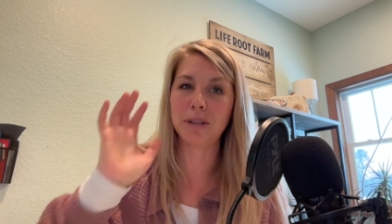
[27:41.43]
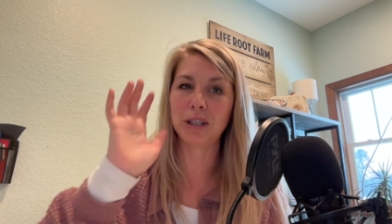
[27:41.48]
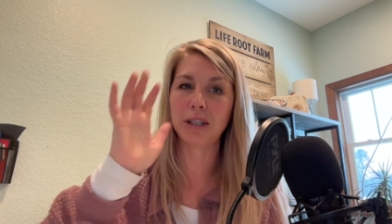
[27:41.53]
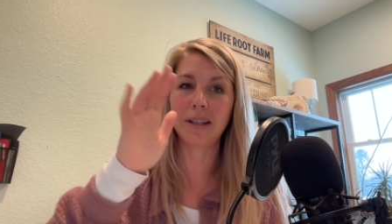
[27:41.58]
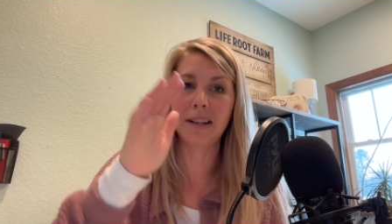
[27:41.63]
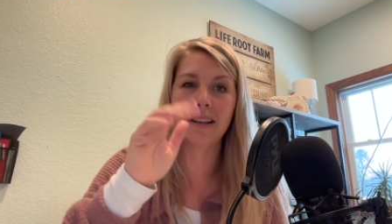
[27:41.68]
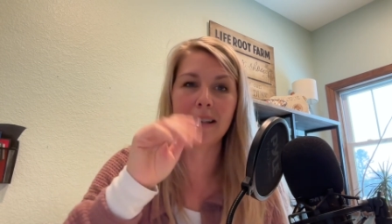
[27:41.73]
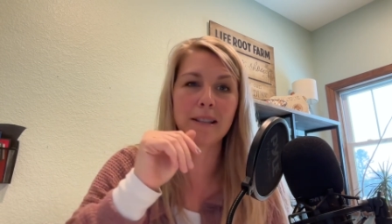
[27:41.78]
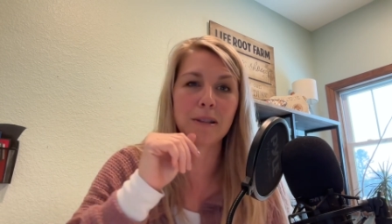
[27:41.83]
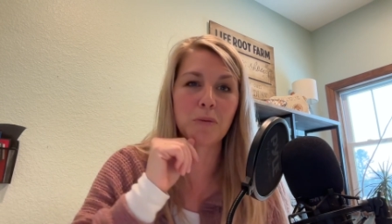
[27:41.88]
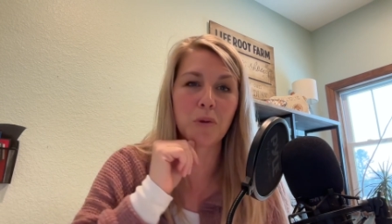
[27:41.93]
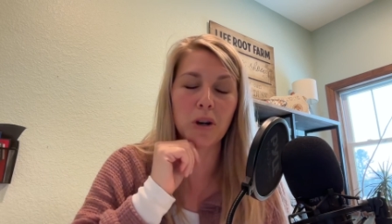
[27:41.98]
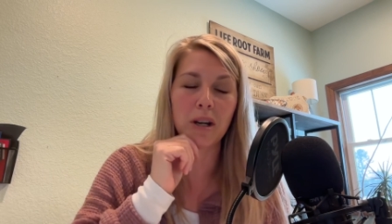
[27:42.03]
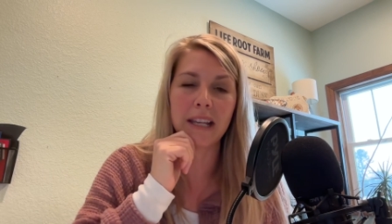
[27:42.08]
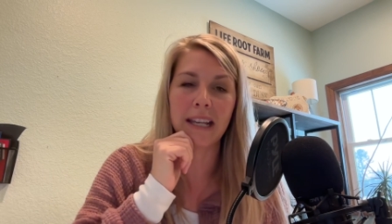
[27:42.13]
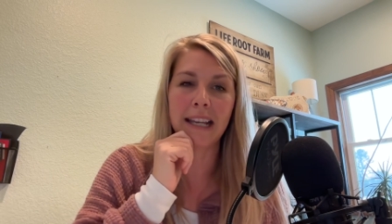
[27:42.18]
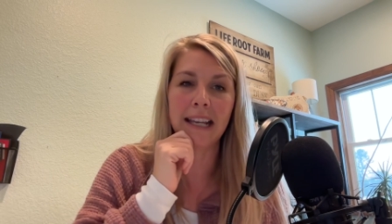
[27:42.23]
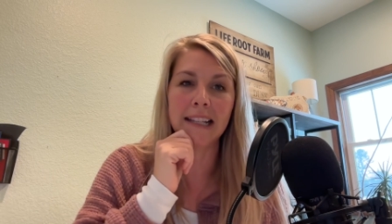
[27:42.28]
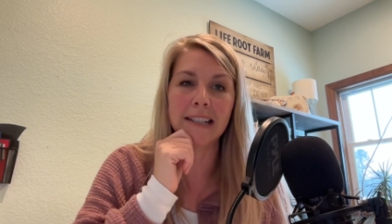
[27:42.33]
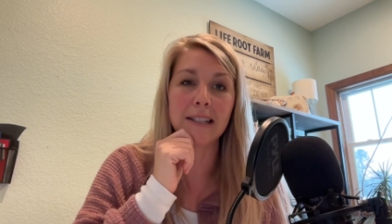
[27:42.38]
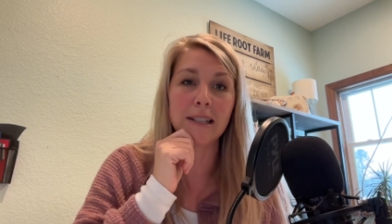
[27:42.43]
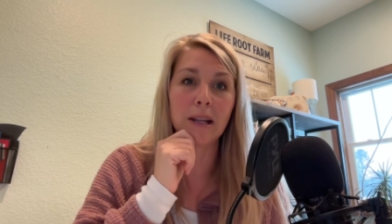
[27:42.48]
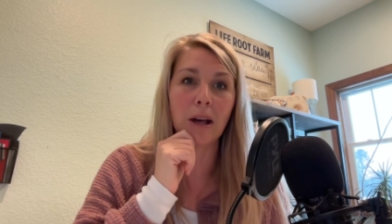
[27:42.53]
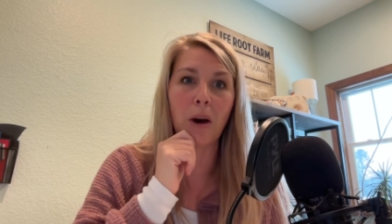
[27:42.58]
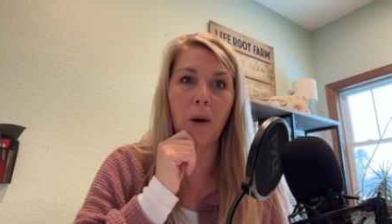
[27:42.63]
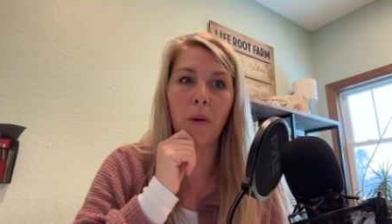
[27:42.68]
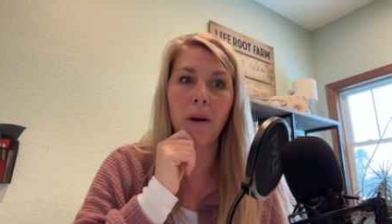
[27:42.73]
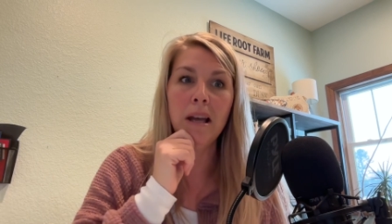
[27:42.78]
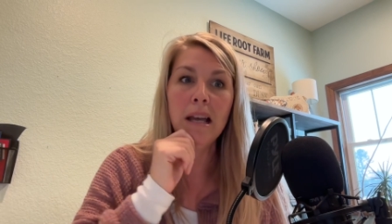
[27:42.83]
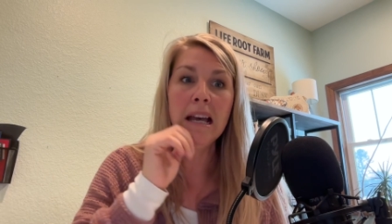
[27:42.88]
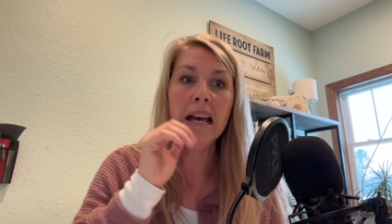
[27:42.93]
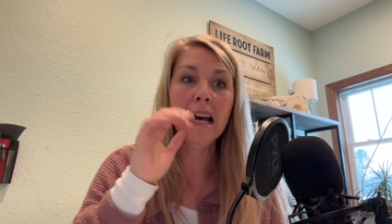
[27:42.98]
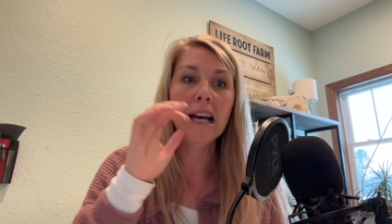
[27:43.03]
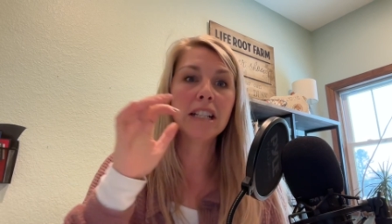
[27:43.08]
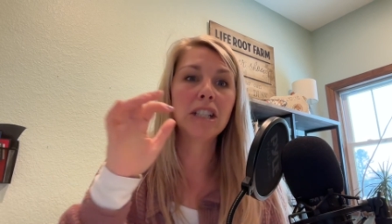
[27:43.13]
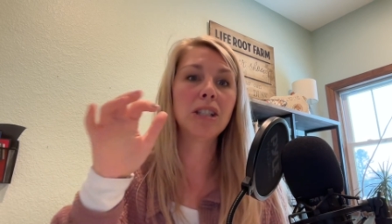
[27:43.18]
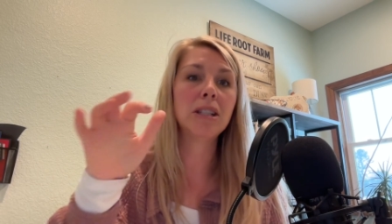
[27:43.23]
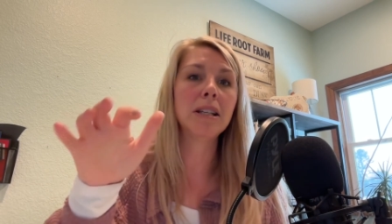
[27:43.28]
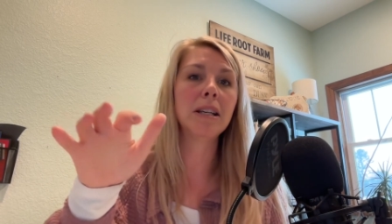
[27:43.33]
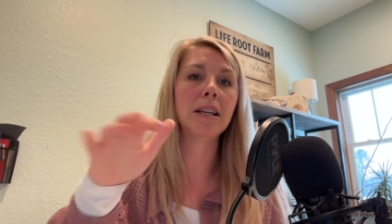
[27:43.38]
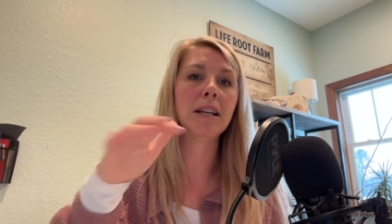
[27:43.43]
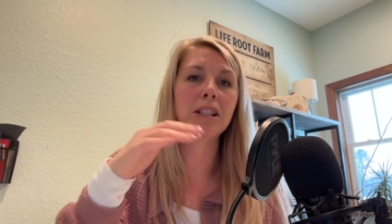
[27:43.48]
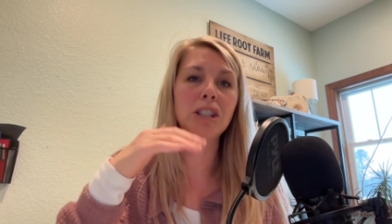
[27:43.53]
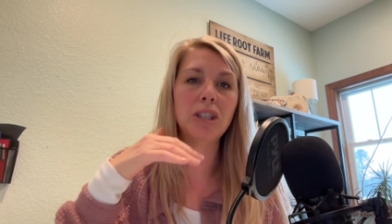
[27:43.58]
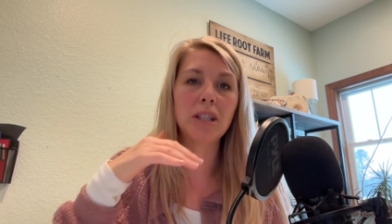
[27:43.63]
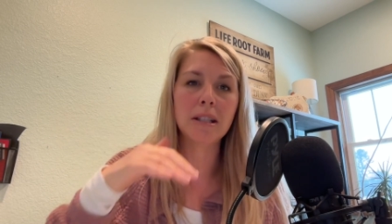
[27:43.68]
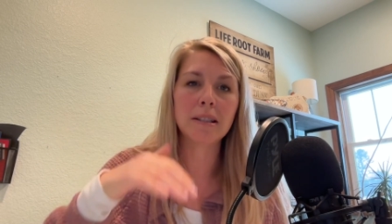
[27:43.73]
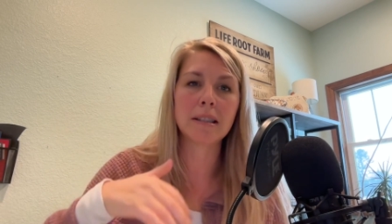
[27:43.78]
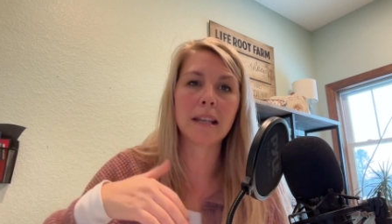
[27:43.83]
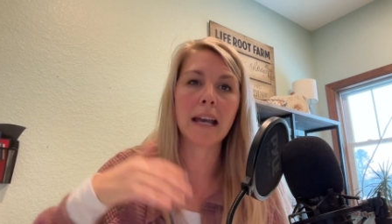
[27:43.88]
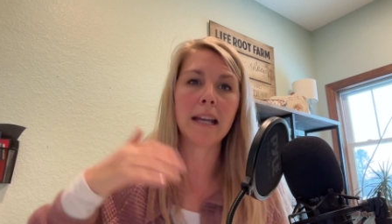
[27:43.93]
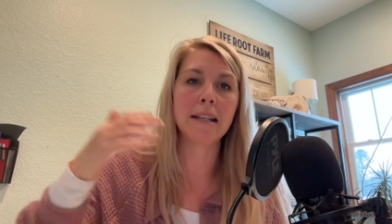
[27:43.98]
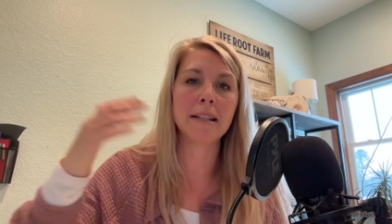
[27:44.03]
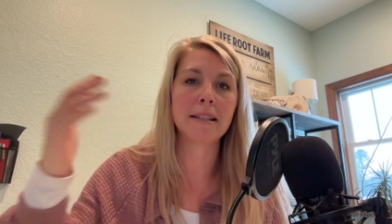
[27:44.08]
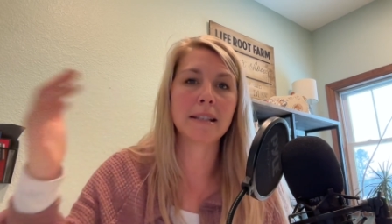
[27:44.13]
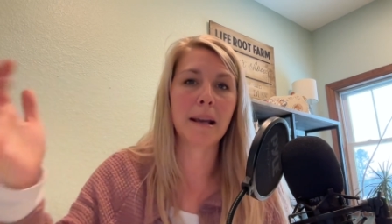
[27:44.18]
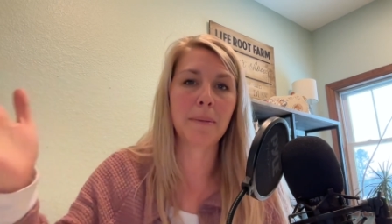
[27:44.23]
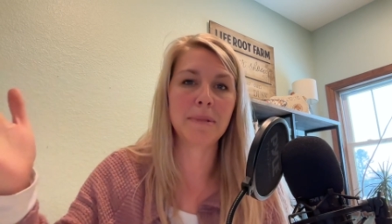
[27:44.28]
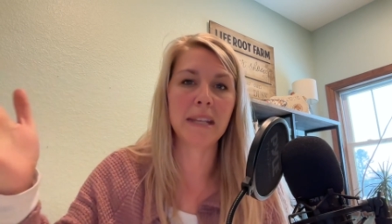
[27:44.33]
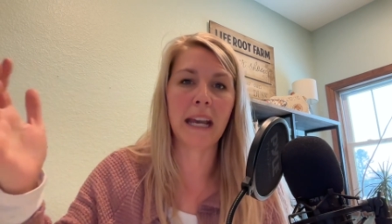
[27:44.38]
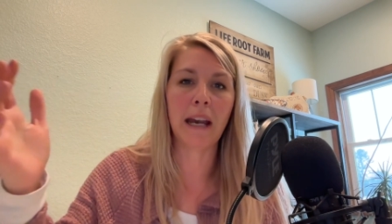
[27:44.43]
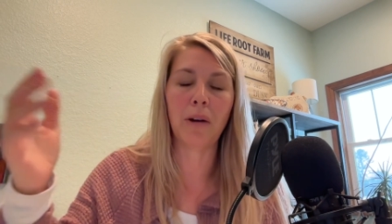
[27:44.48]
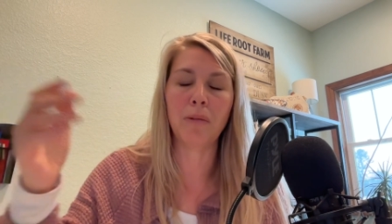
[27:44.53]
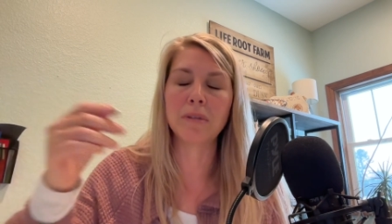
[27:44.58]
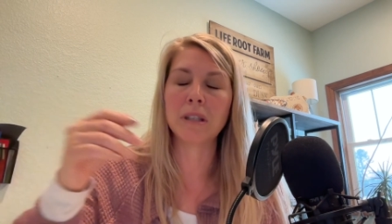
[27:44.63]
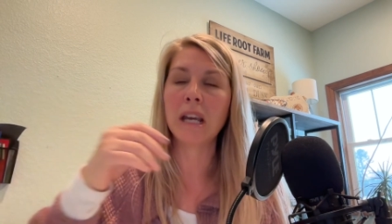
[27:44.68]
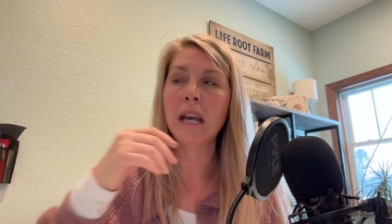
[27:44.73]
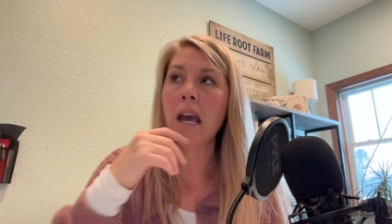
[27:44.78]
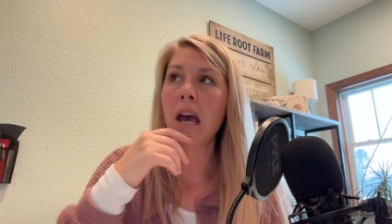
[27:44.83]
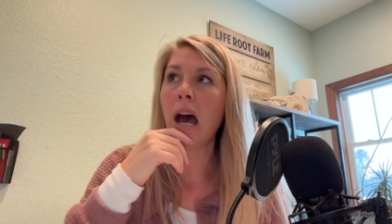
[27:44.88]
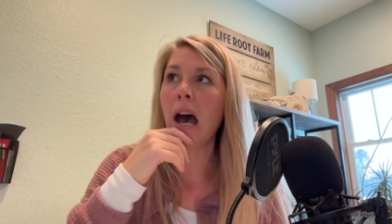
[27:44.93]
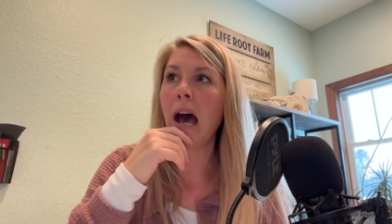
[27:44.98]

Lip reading: She is working, and so she has kind of stepped out.